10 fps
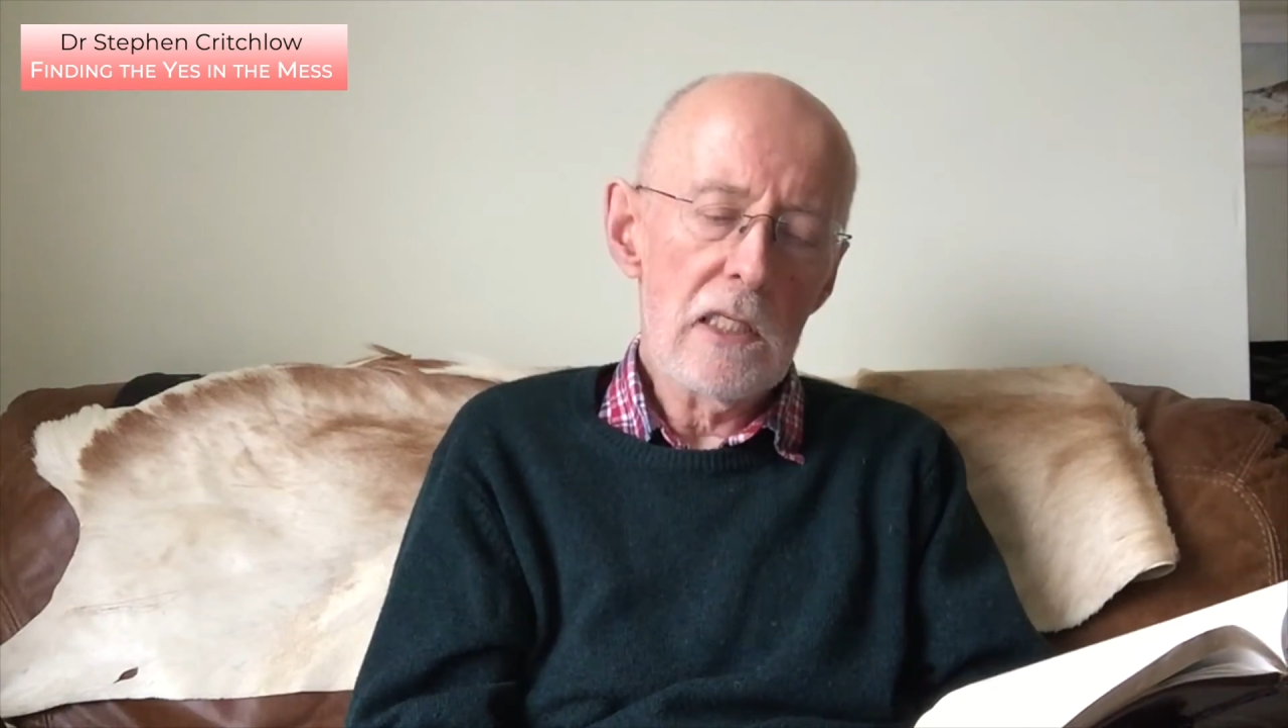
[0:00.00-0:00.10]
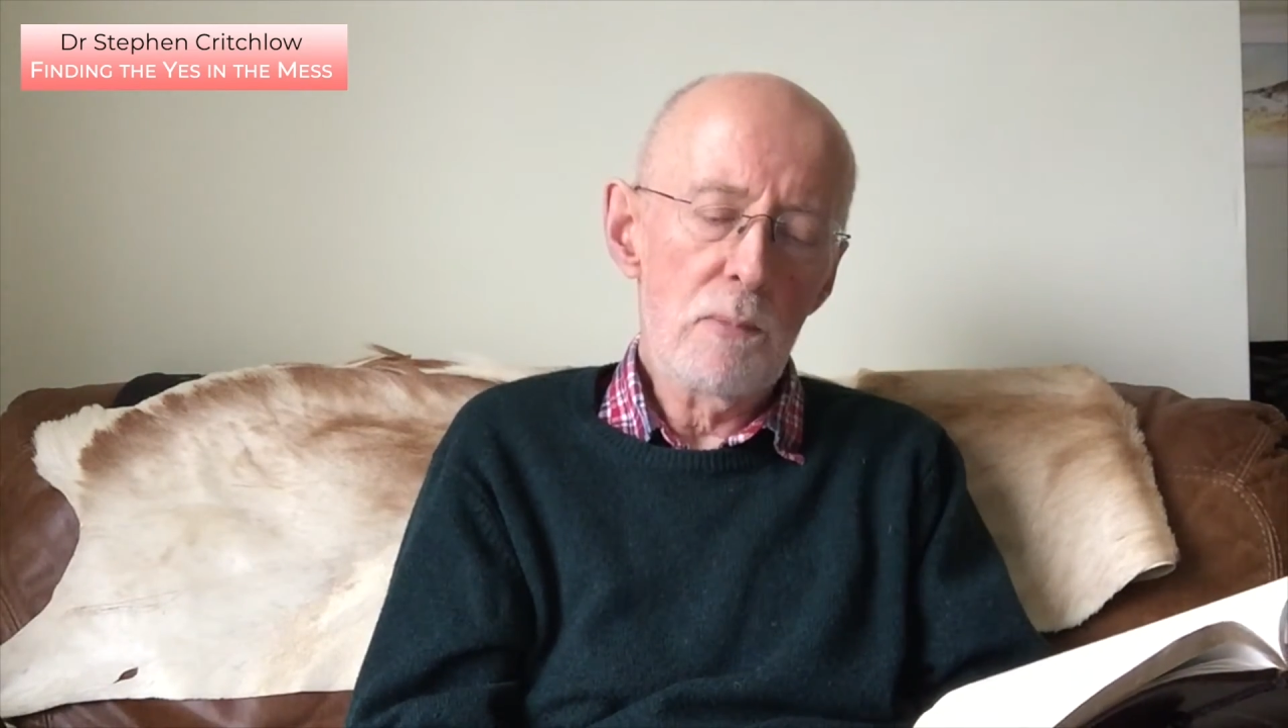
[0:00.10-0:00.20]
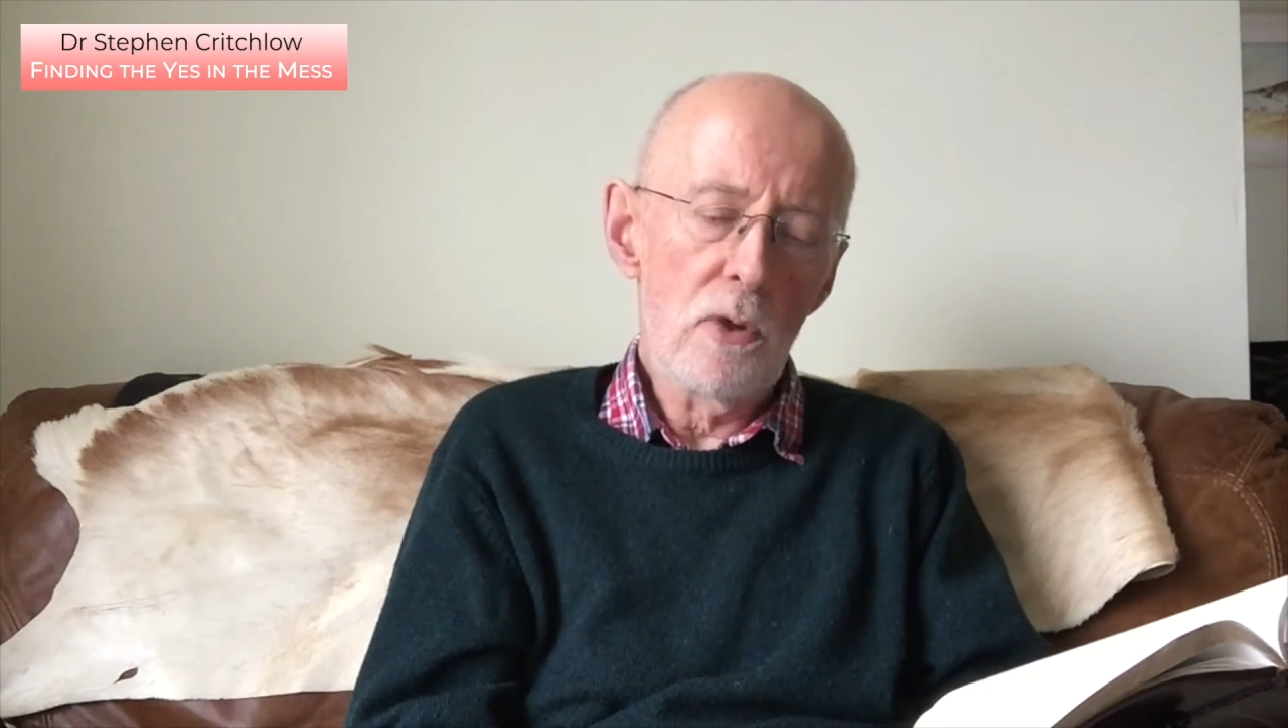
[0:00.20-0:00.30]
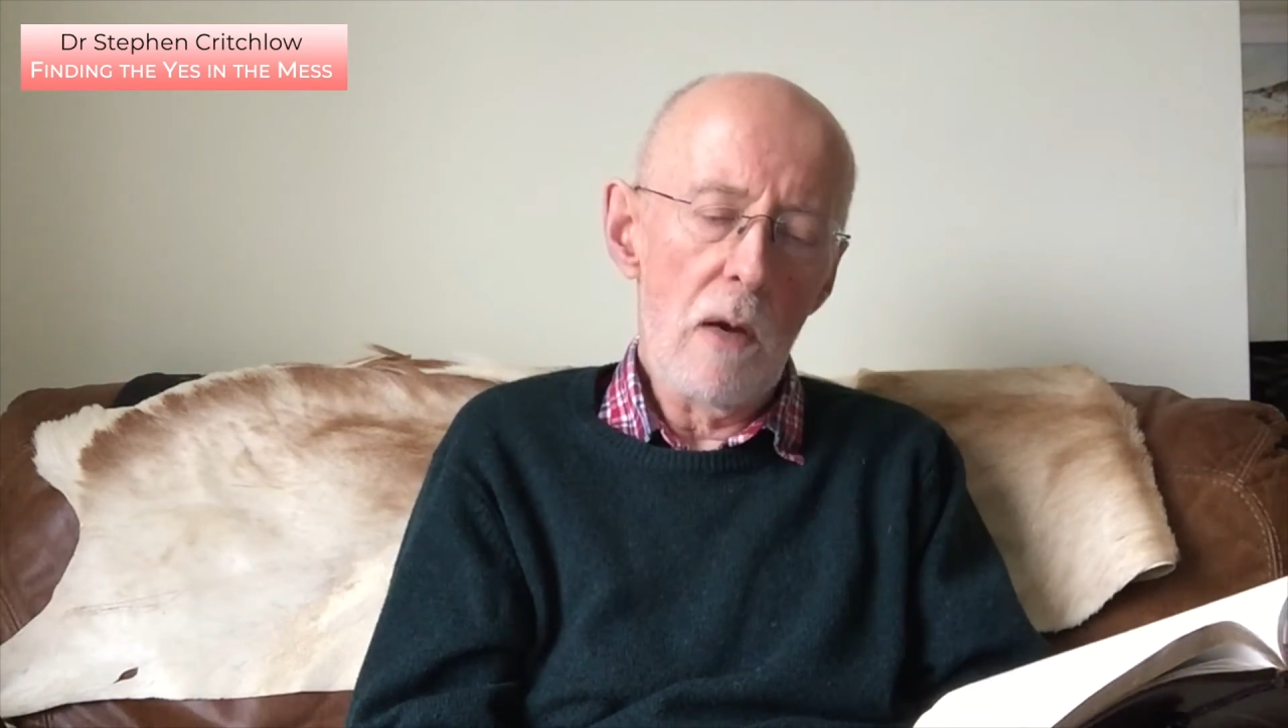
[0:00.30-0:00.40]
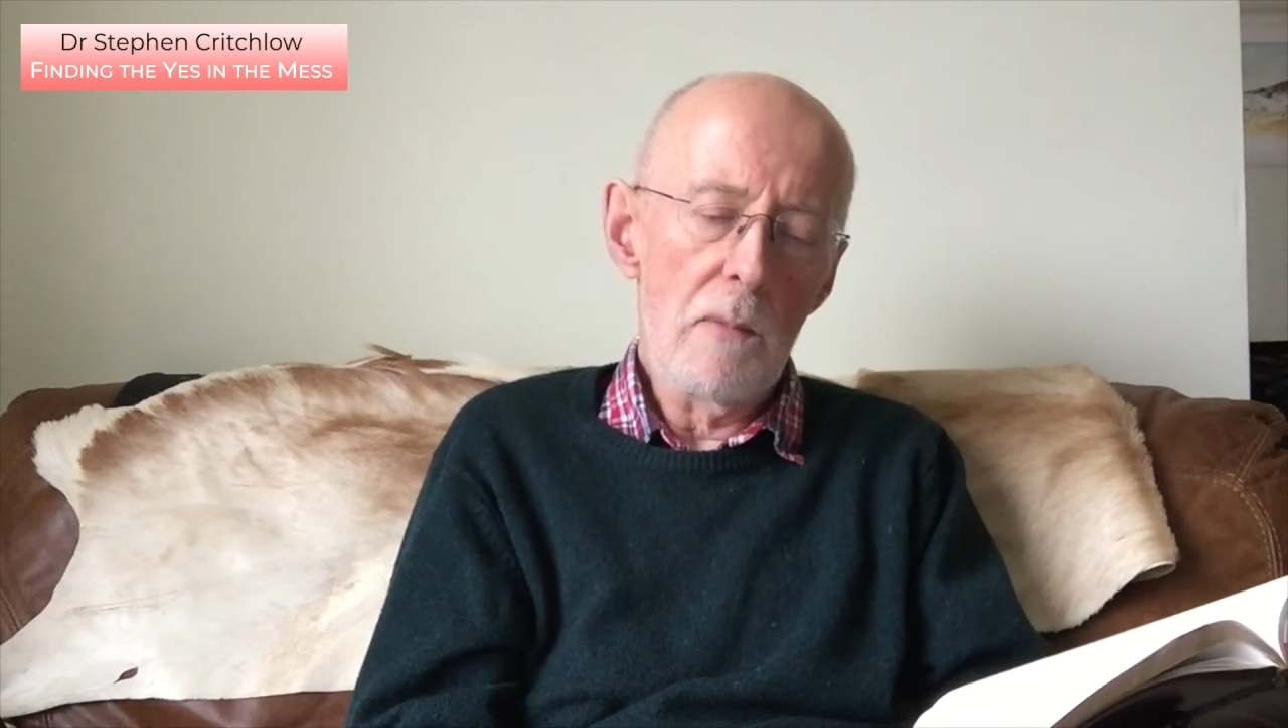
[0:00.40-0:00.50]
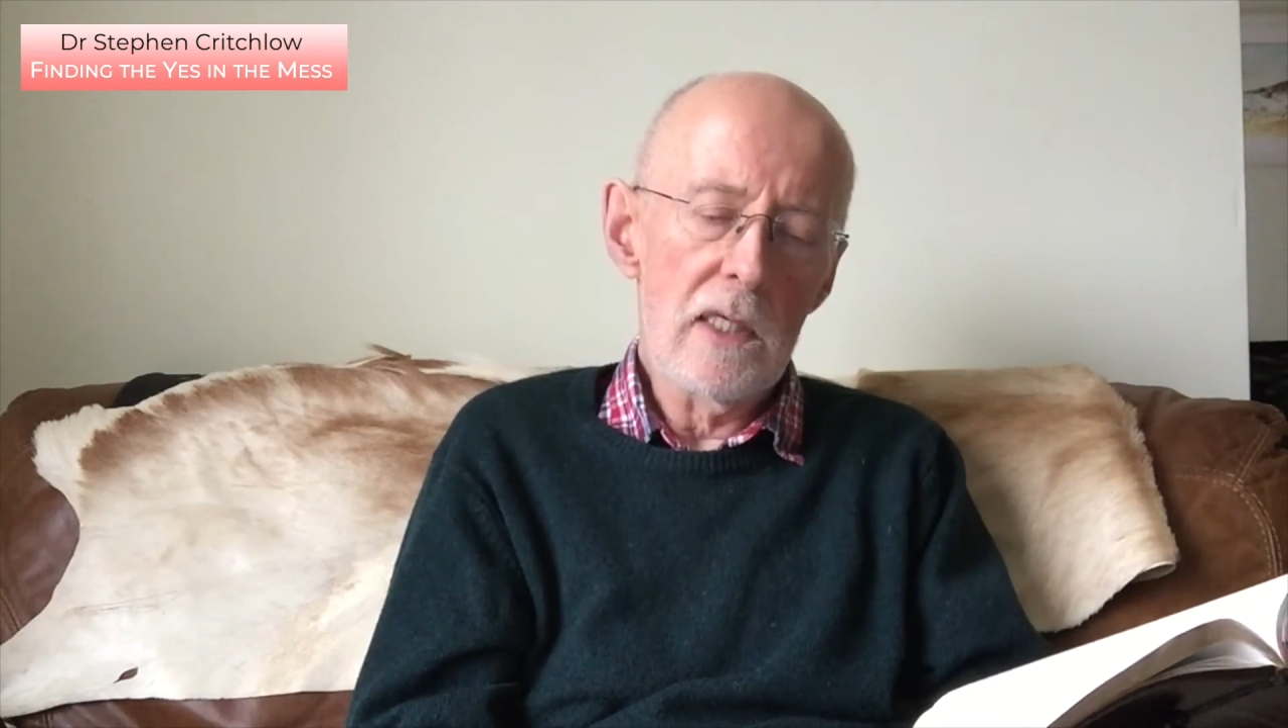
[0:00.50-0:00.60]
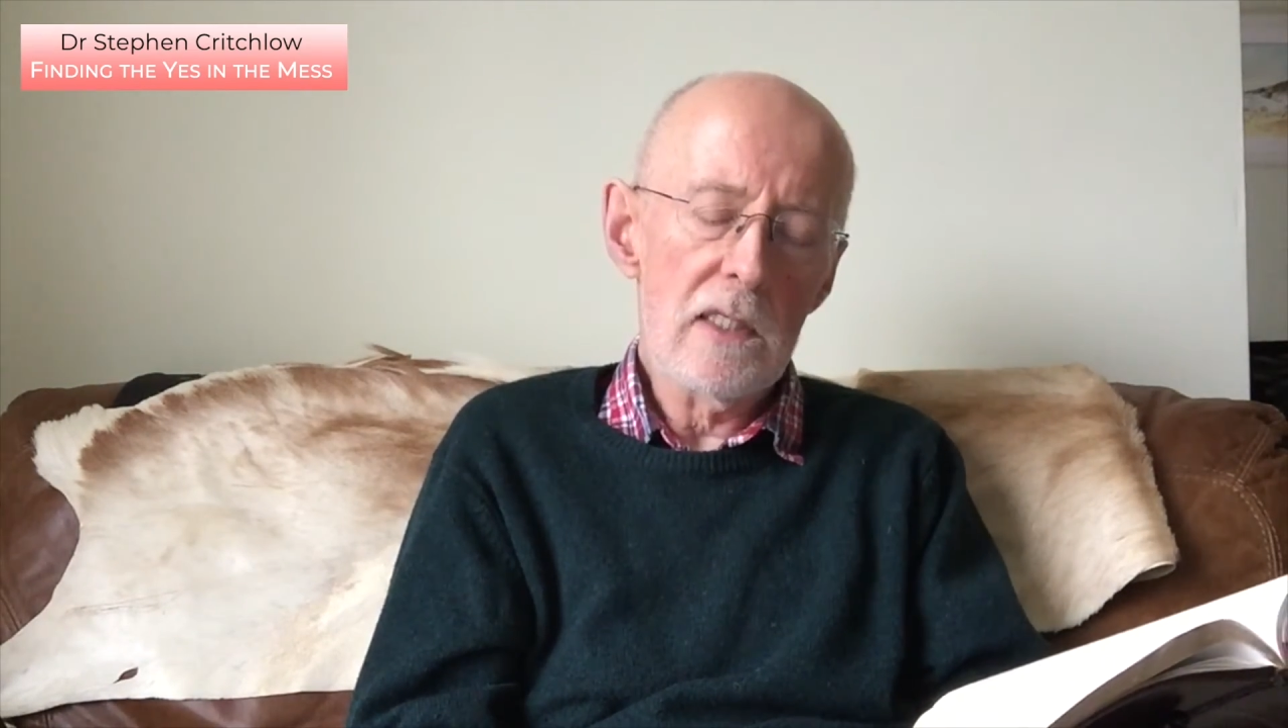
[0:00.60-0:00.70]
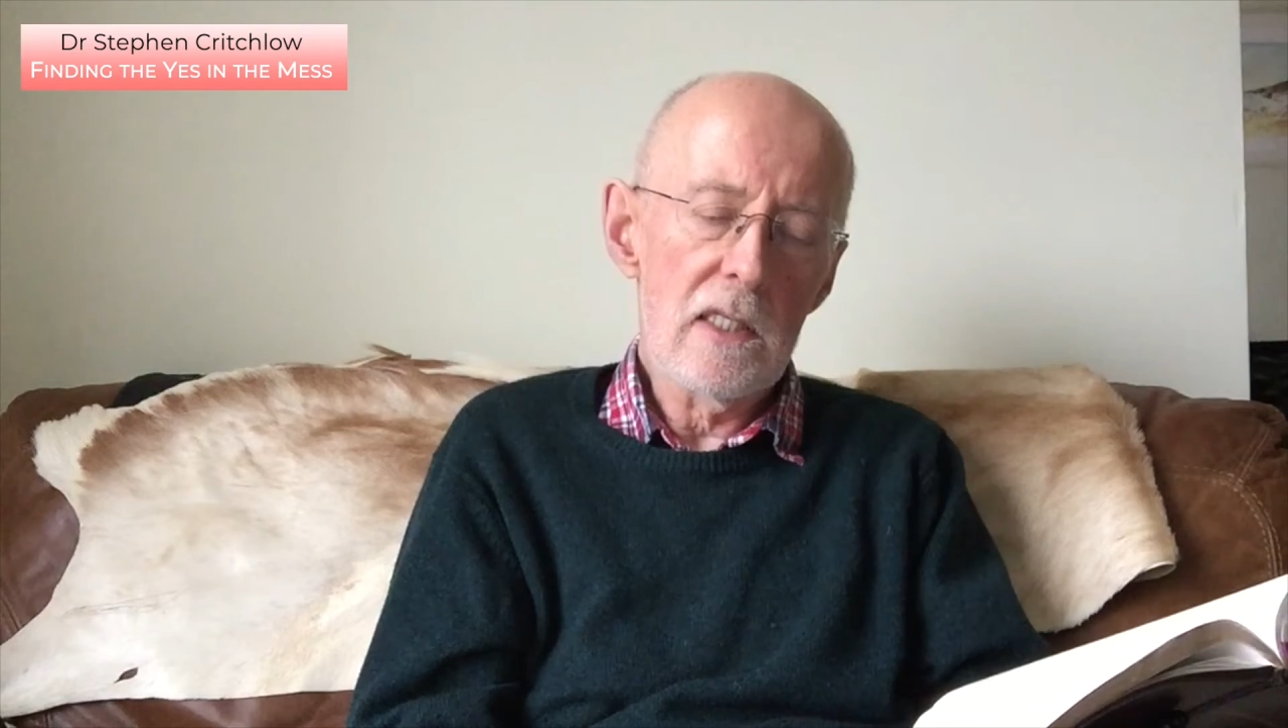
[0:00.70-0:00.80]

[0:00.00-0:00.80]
promise,